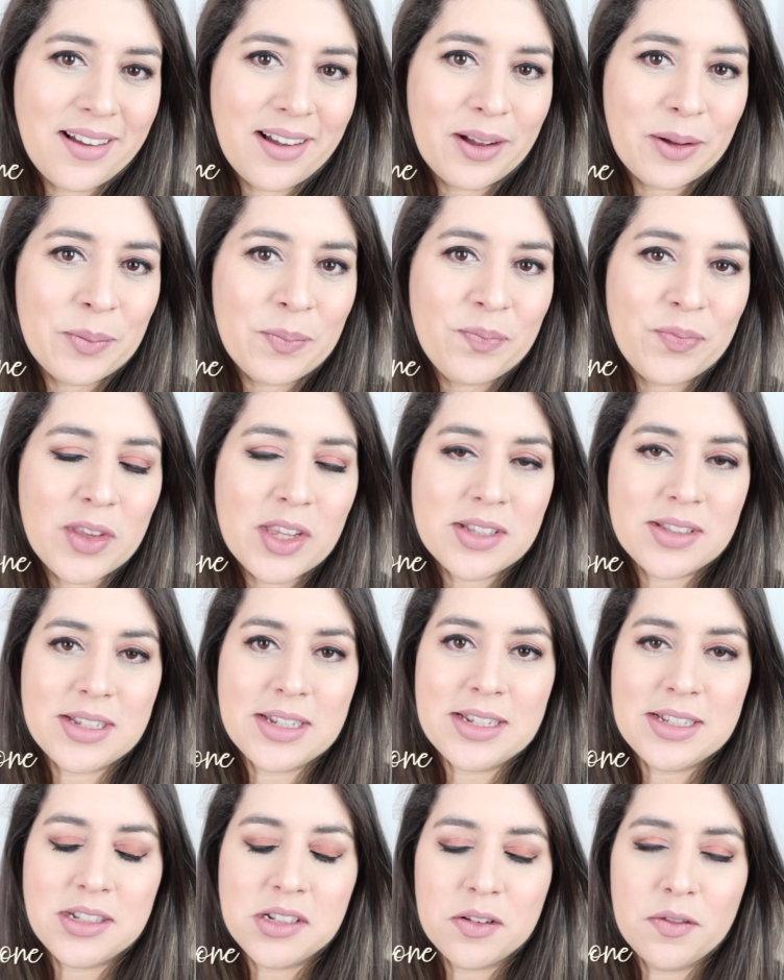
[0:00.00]
Um, this
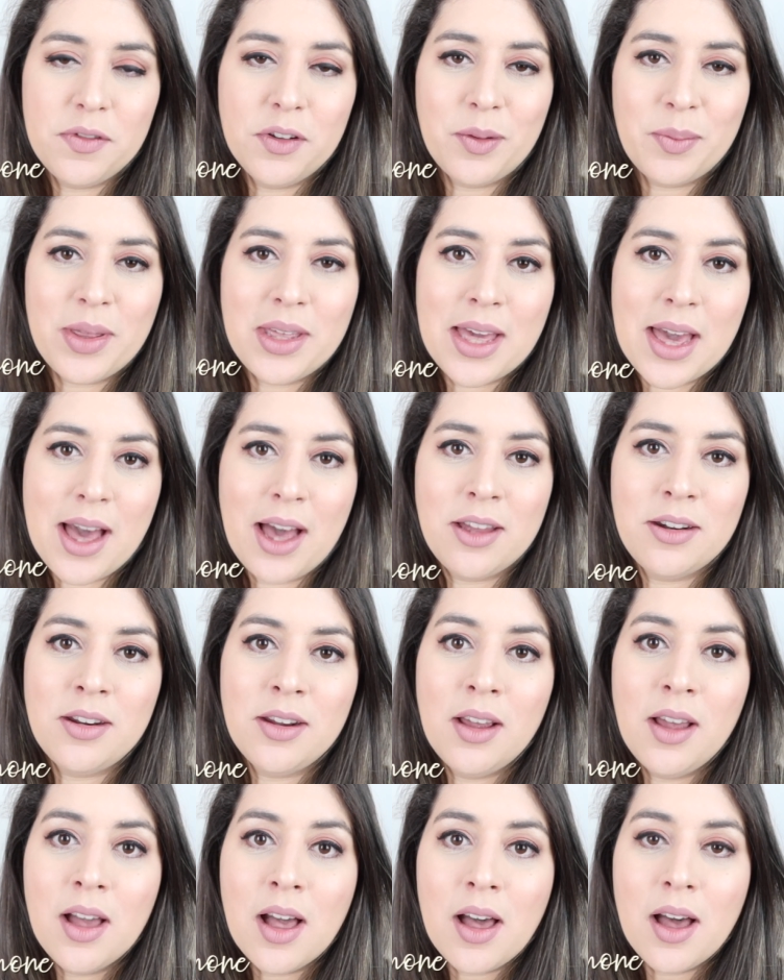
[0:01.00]
is filming
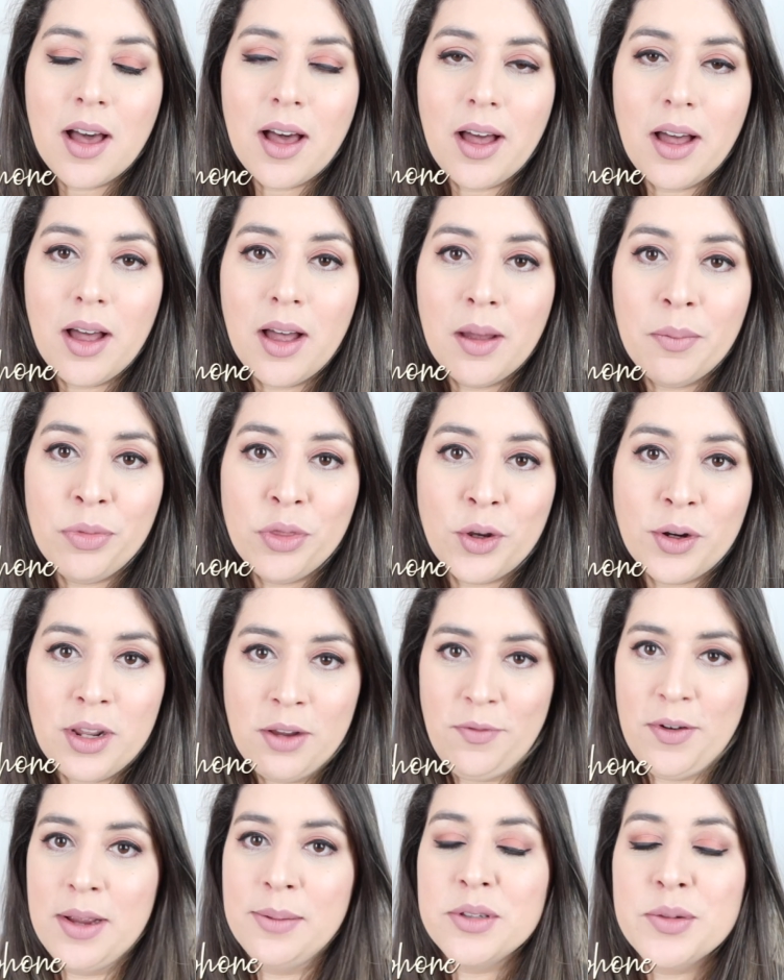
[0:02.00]
at um,
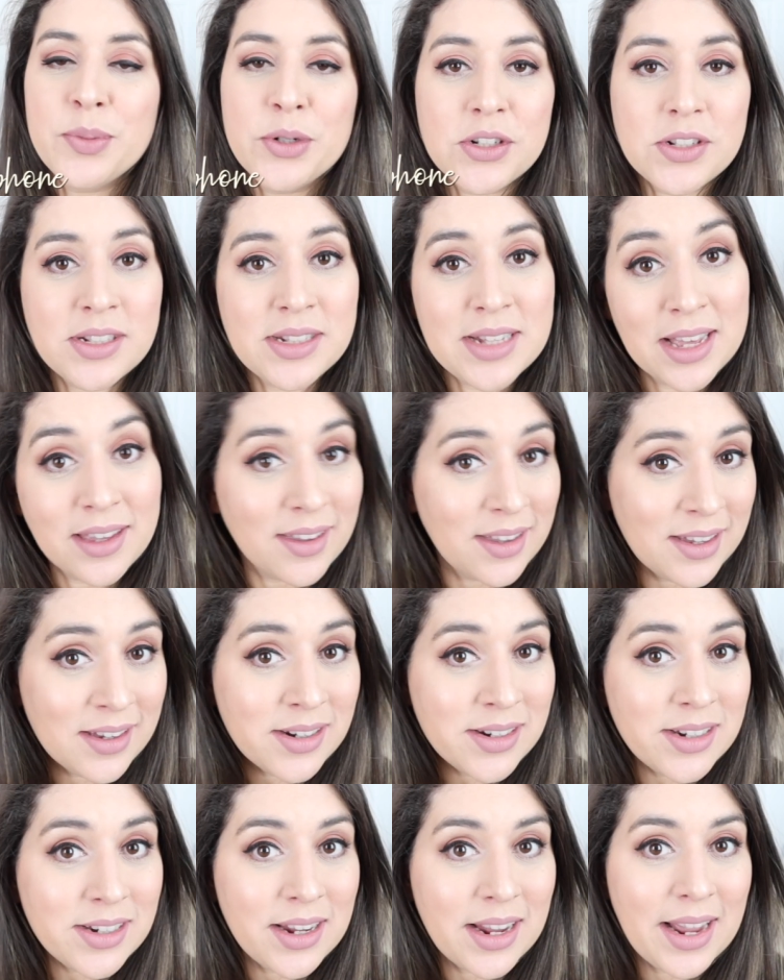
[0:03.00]
thirty frames per
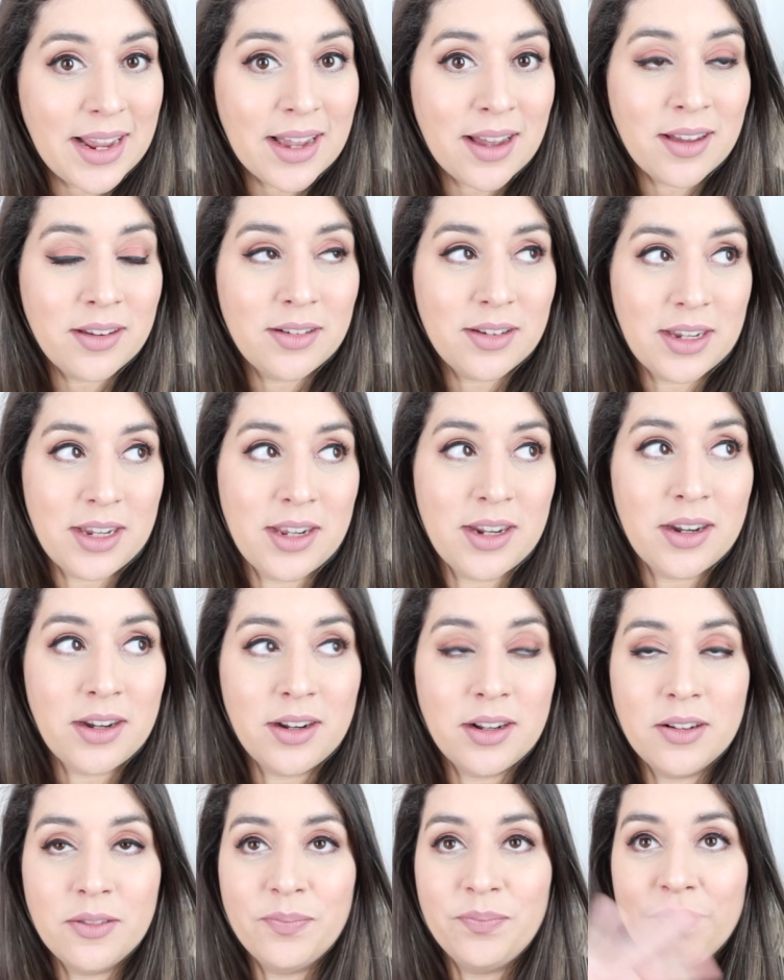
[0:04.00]
second and
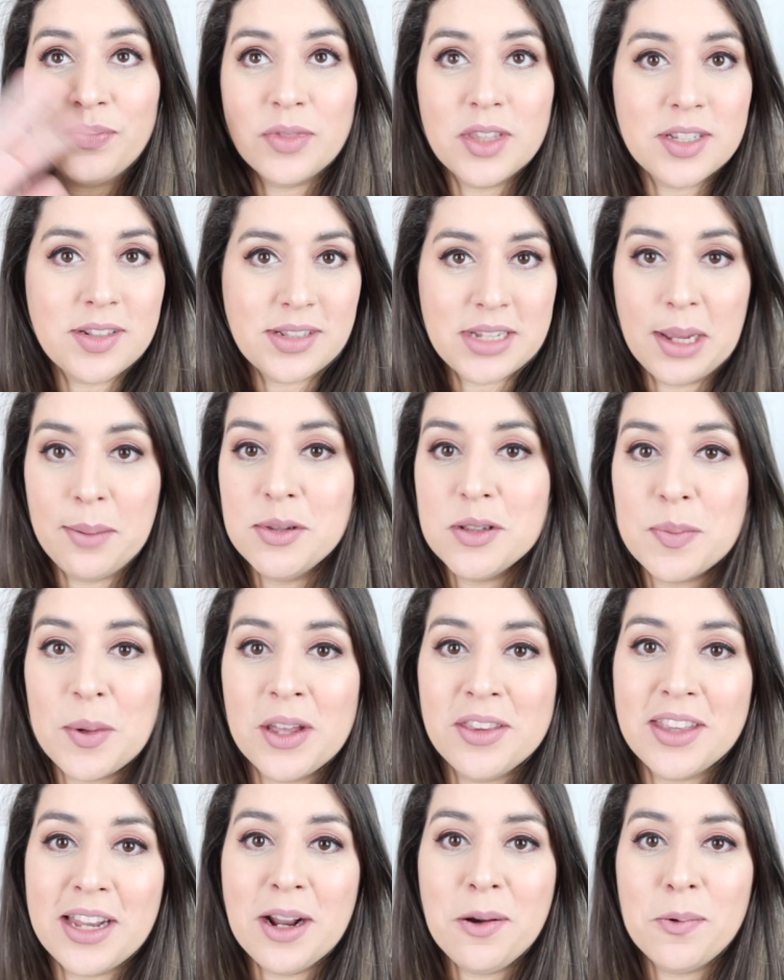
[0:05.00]
in the same
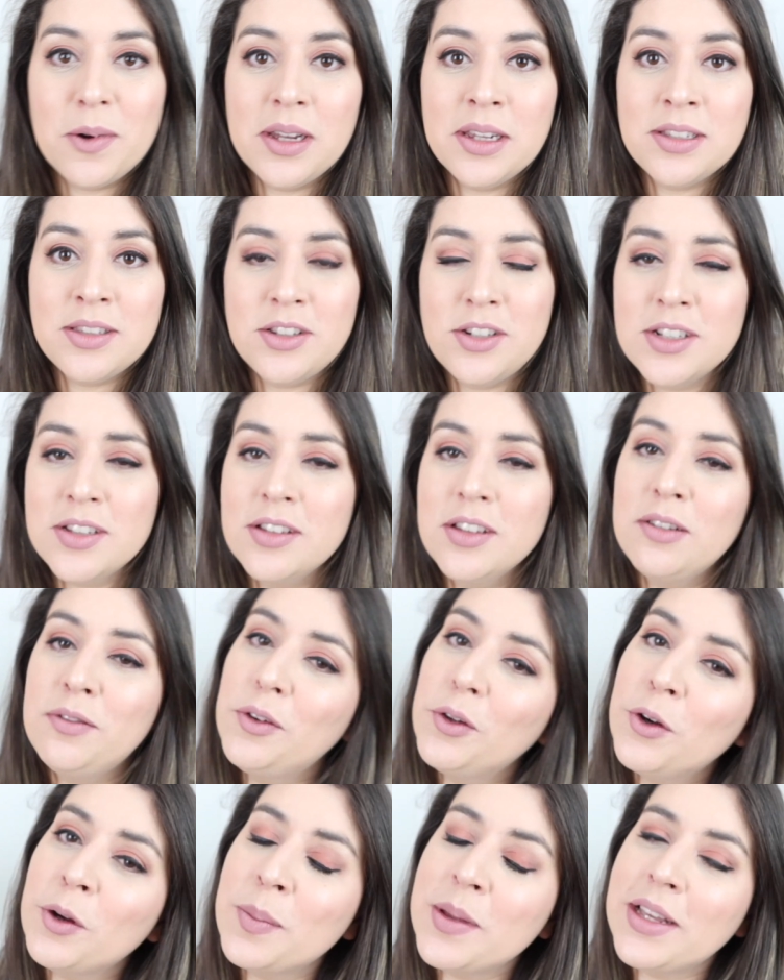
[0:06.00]
spot that I was, just on the
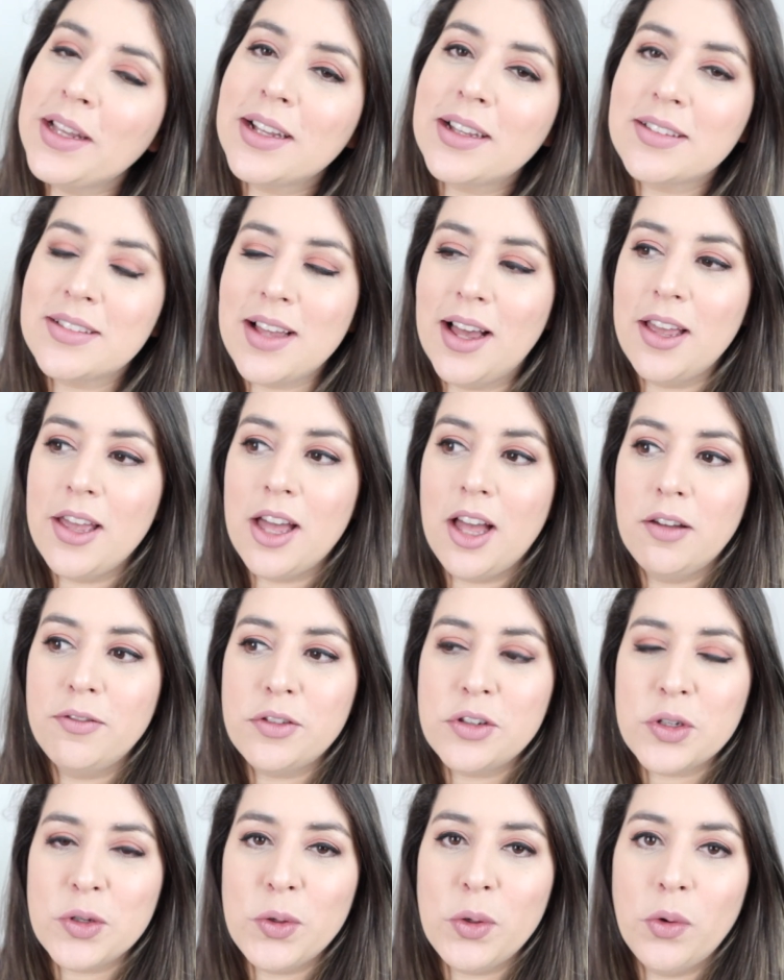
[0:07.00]
floor because I
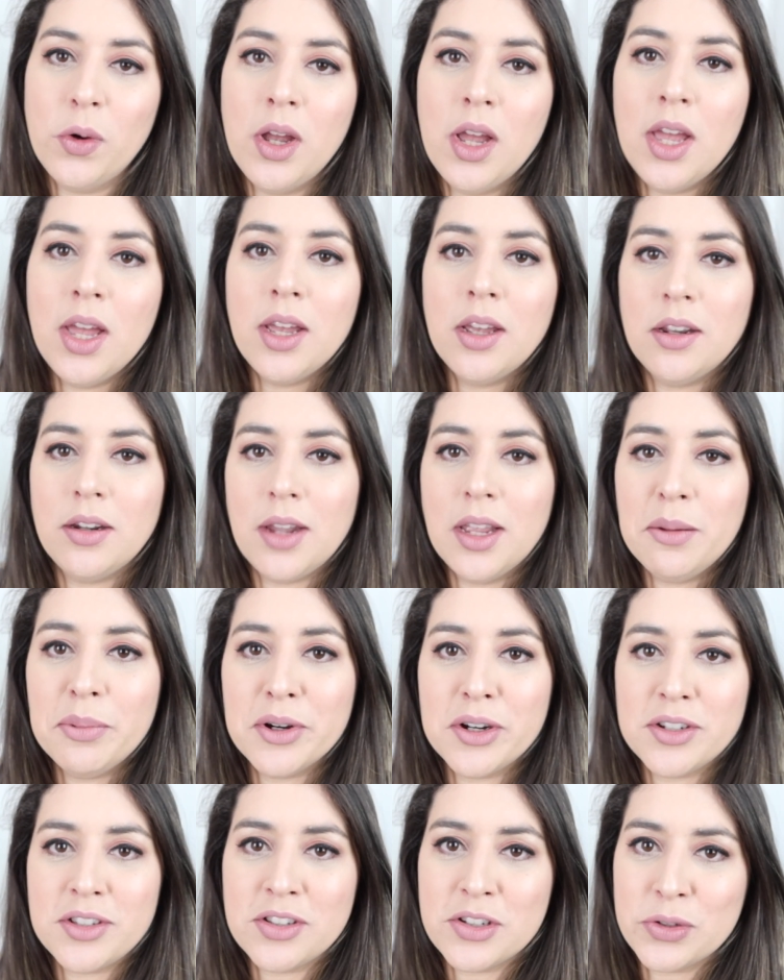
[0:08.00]
have two
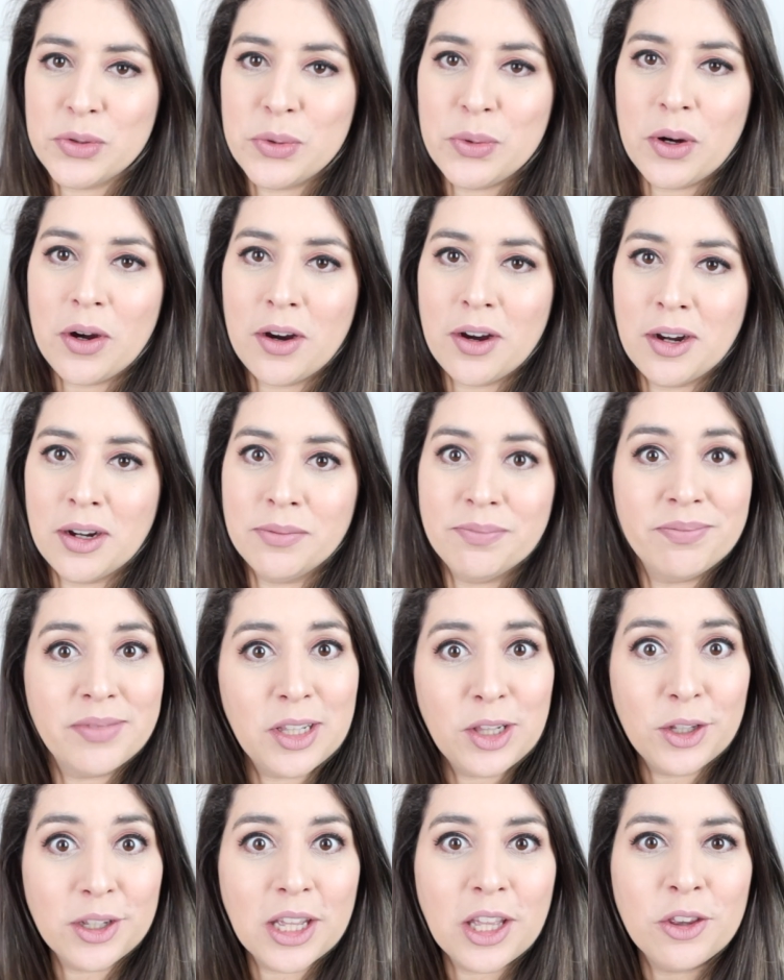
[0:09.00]
neighbors who are
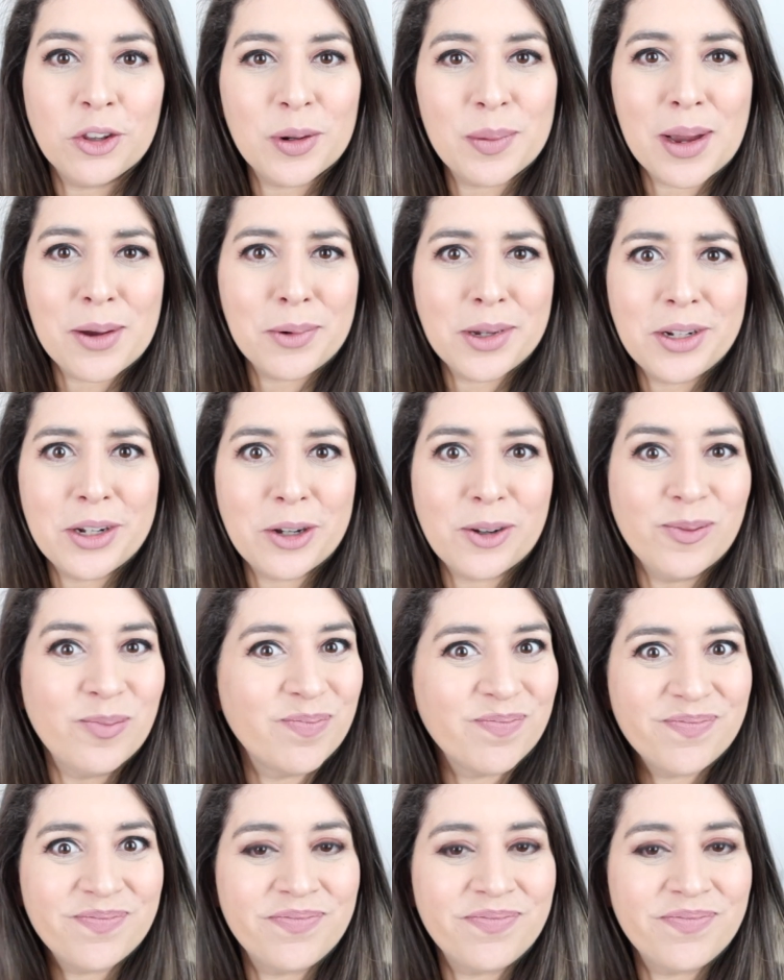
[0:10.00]
looking through my window.